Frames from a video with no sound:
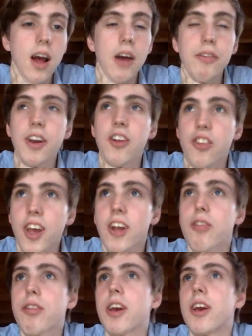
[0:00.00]
I think the
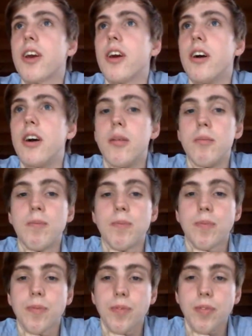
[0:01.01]
second thing um,
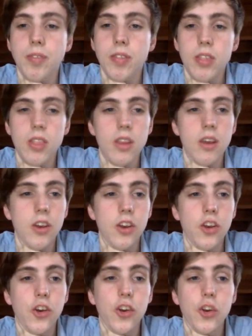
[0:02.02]

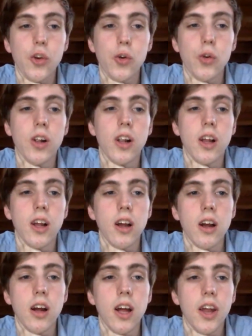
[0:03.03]
you can do,
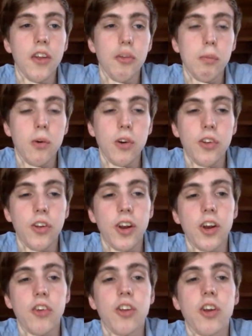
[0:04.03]
uh, and it's important here,
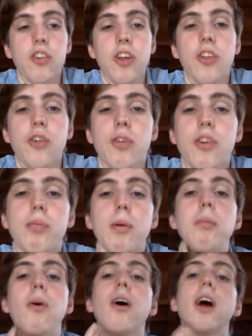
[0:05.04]
is the extent to which
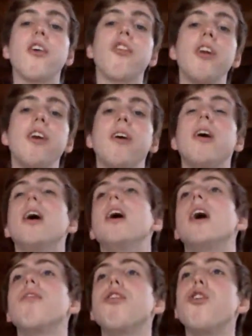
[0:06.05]
people actually
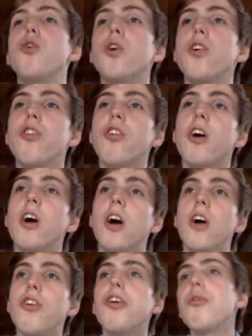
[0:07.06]
have a choice.
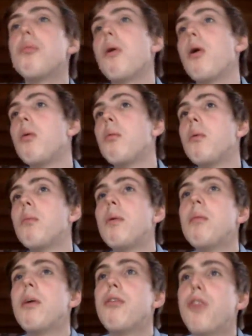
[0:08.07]
So at the moment,
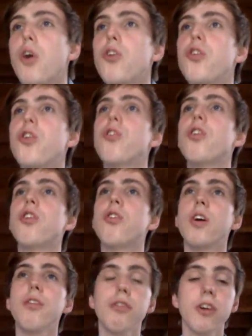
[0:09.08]
people have no choice
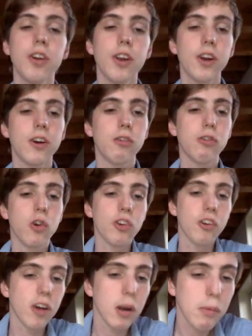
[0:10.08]
whatsoever. They're, of course,
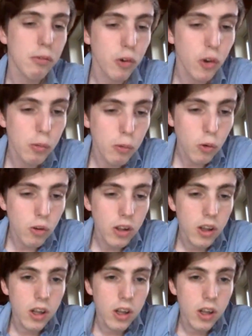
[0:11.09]
incredibly vulnerable.